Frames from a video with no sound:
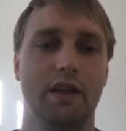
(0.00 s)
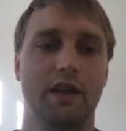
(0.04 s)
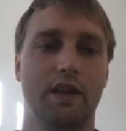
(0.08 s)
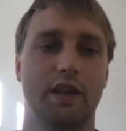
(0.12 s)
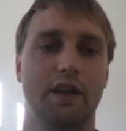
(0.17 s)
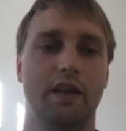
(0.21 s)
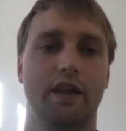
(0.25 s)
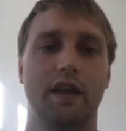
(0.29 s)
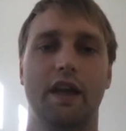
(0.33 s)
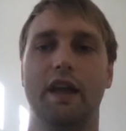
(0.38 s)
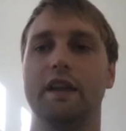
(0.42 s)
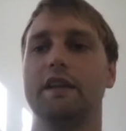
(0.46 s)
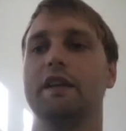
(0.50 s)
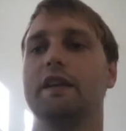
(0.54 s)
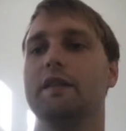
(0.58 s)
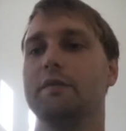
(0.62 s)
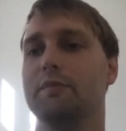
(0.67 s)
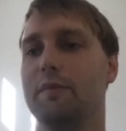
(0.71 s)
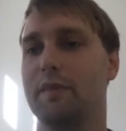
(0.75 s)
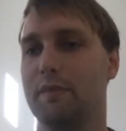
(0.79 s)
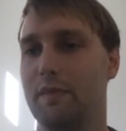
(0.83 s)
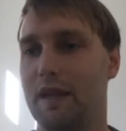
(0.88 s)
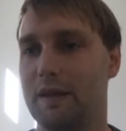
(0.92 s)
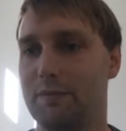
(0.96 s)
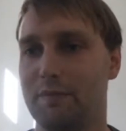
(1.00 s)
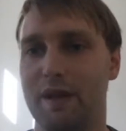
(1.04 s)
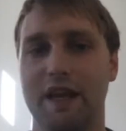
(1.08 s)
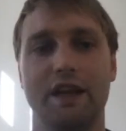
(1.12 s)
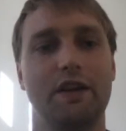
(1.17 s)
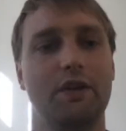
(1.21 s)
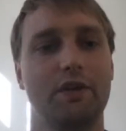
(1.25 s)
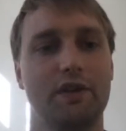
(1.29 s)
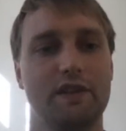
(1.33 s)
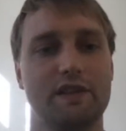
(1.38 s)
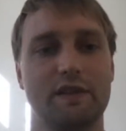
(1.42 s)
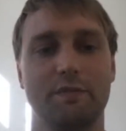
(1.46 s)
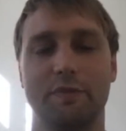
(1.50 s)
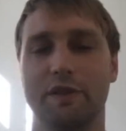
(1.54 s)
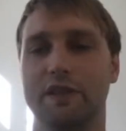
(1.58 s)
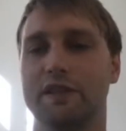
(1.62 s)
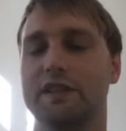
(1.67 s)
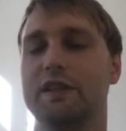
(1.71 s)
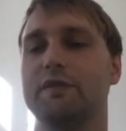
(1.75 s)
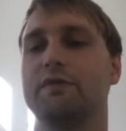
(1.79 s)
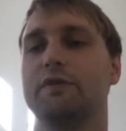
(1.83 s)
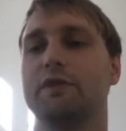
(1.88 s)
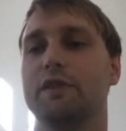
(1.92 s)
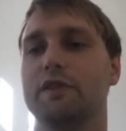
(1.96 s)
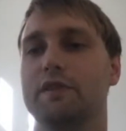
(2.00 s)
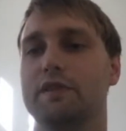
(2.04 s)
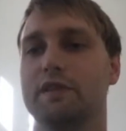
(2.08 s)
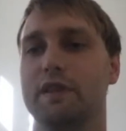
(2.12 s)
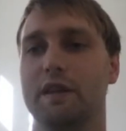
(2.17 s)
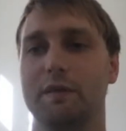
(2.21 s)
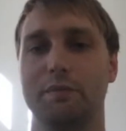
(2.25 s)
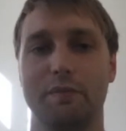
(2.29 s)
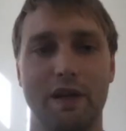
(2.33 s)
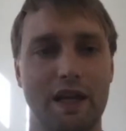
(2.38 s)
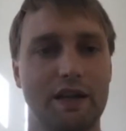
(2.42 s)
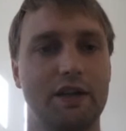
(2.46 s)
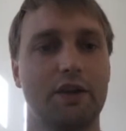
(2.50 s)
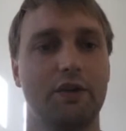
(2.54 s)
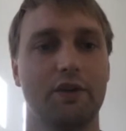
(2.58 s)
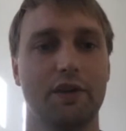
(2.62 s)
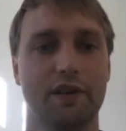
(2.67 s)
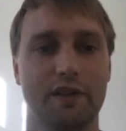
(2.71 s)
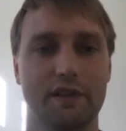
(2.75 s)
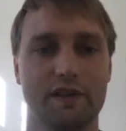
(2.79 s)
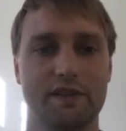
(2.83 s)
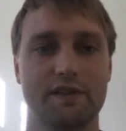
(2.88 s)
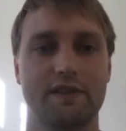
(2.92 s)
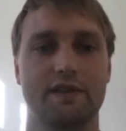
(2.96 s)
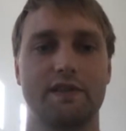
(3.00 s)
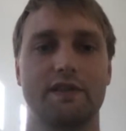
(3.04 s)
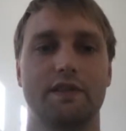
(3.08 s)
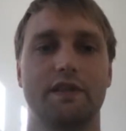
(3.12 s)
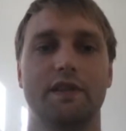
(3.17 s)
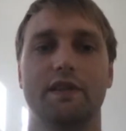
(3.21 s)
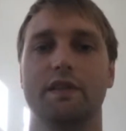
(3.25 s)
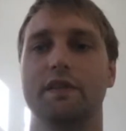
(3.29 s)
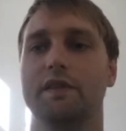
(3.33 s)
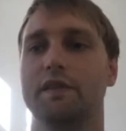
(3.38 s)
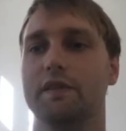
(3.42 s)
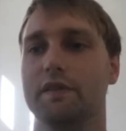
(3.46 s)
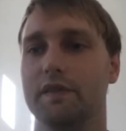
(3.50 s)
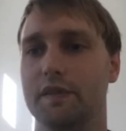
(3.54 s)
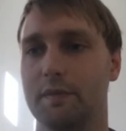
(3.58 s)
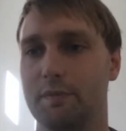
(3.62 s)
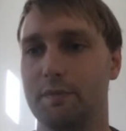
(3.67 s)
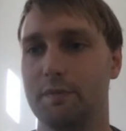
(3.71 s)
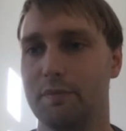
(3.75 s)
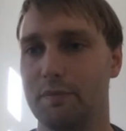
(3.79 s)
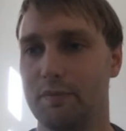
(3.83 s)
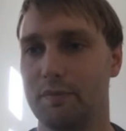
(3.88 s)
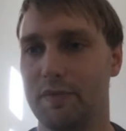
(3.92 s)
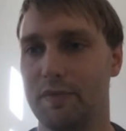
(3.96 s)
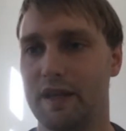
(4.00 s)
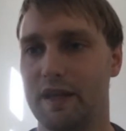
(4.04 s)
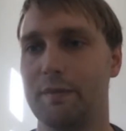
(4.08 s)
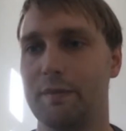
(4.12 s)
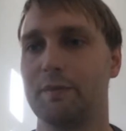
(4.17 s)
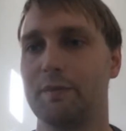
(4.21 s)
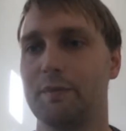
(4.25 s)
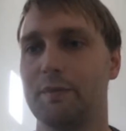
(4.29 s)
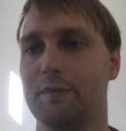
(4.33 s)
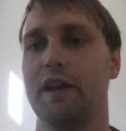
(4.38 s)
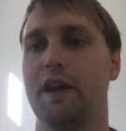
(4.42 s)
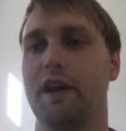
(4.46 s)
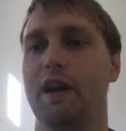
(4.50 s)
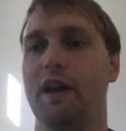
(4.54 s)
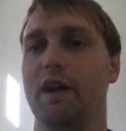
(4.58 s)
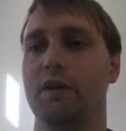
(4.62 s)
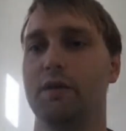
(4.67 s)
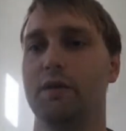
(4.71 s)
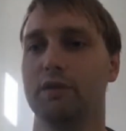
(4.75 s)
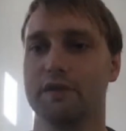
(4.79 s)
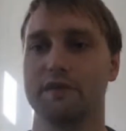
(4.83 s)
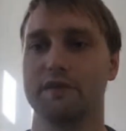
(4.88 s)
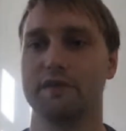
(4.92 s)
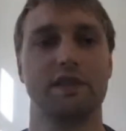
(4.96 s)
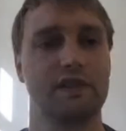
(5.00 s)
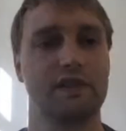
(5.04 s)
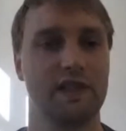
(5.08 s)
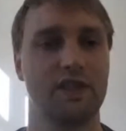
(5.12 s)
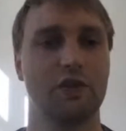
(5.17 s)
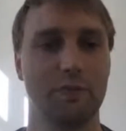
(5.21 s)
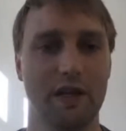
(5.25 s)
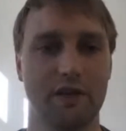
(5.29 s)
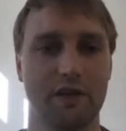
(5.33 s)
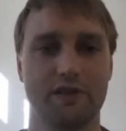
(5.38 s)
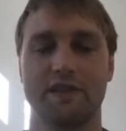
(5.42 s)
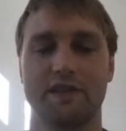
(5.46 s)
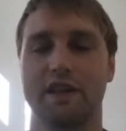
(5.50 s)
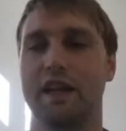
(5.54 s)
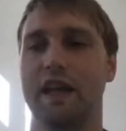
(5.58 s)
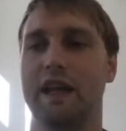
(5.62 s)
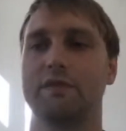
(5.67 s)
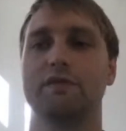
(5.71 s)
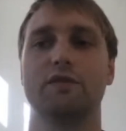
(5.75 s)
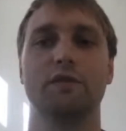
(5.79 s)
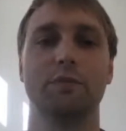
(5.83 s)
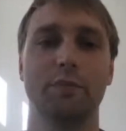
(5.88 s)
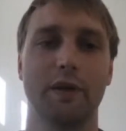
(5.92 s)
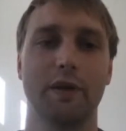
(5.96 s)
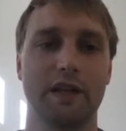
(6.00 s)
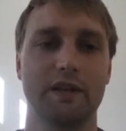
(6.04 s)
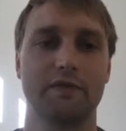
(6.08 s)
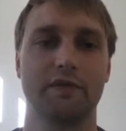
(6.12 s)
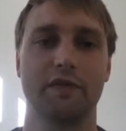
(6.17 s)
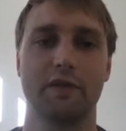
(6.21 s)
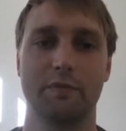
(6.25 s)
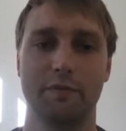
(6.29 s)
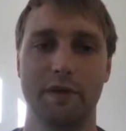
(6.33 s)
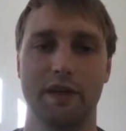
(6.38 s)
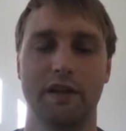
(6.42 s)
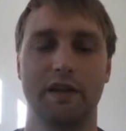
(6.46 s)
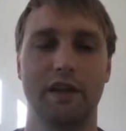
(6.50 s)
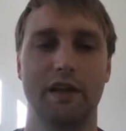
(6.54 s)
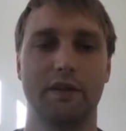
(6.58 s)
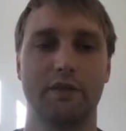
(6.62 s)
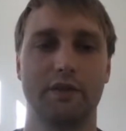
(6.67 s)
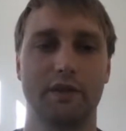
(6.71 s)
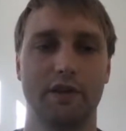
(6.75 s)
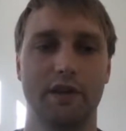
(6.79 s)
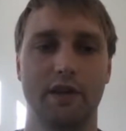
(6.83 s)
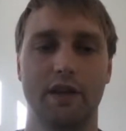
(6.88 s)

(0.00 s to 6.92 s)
And in Maker, it's a bit different. In Maker, it is the MKR holders, the decision makers, that have to pay for the bailout,